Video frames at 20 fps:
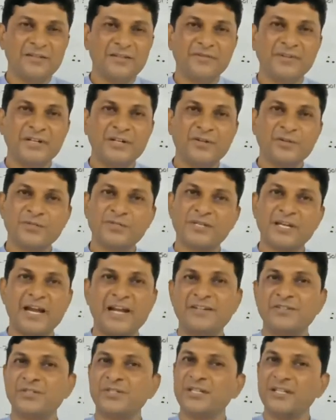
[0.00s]
videos
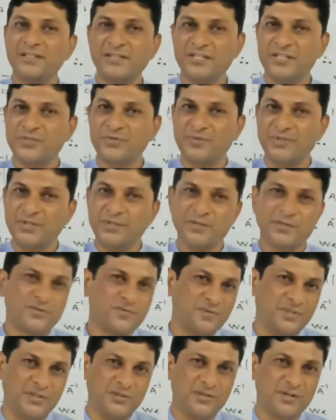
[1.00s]
and share these
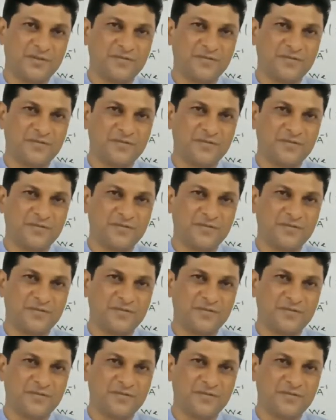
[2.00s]
videos with your